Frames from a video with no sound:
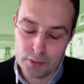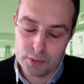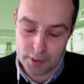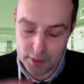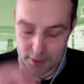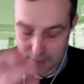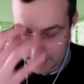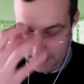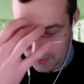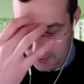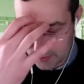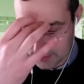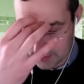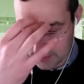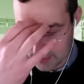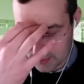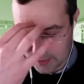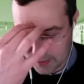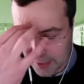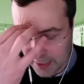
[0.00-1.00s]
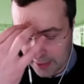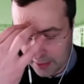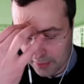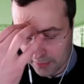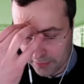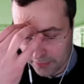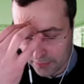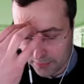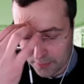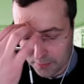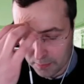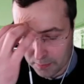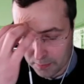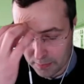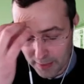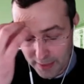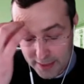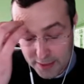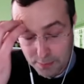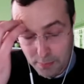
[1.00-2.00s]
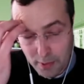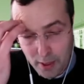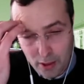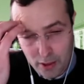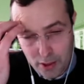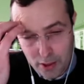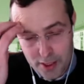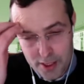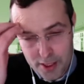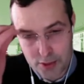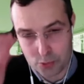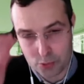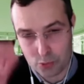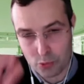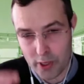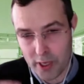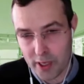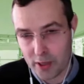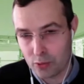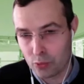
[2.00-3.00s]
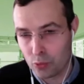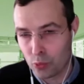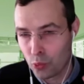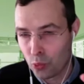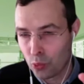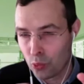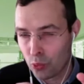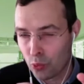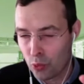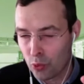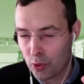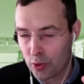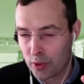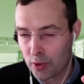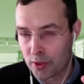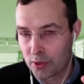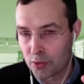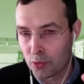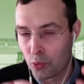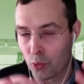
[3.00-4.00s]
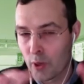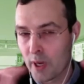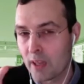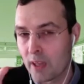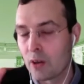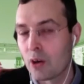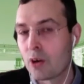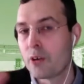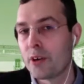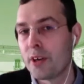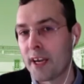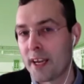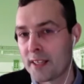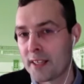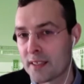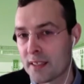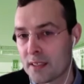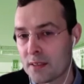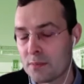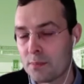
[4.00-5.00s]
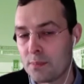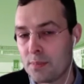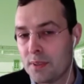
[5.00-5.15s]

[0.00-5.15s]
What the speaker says: this kind of glazed balconies were well oriented